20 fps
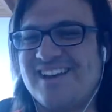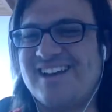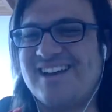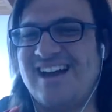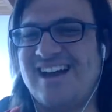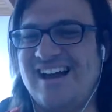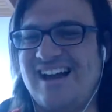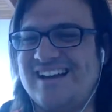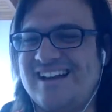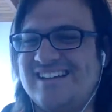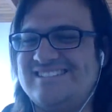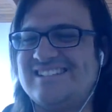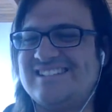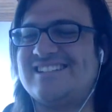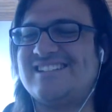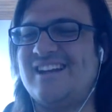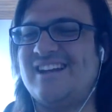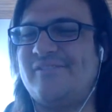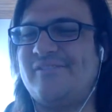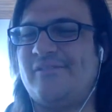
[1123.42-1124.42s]
I guess that's
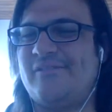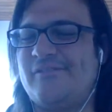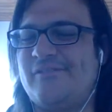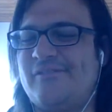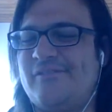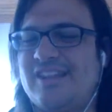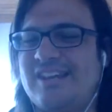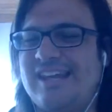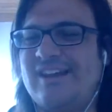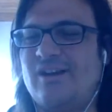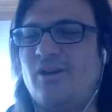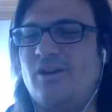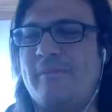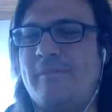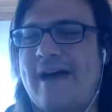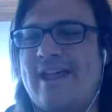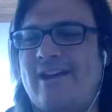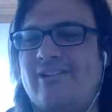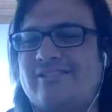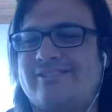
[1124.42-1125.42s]
enough of the legal
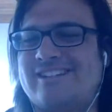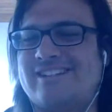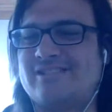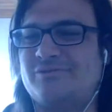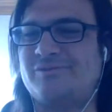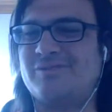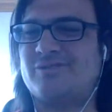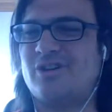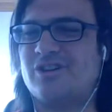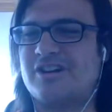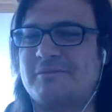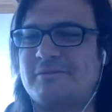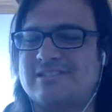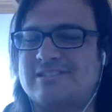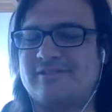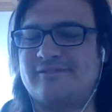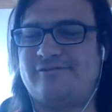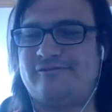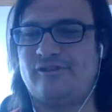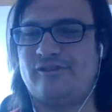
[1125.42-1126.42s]
matters. I guess we can talk about
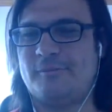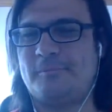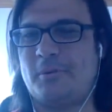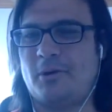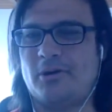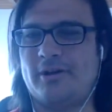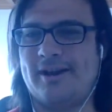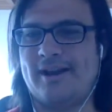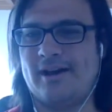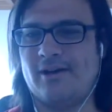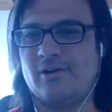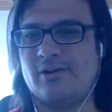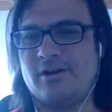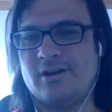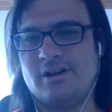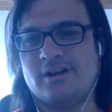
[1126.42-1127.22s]
some football now.